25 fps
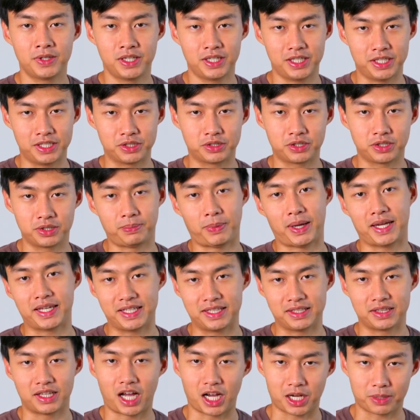into my
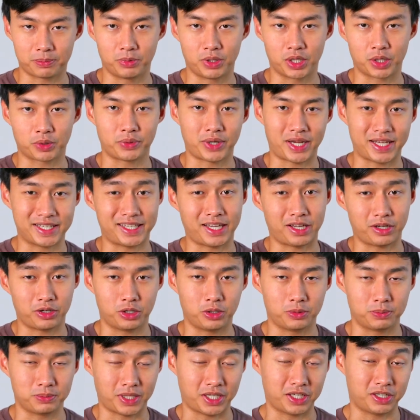e-logbook when I get
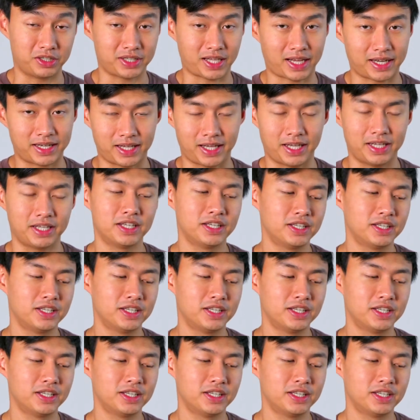home later that night.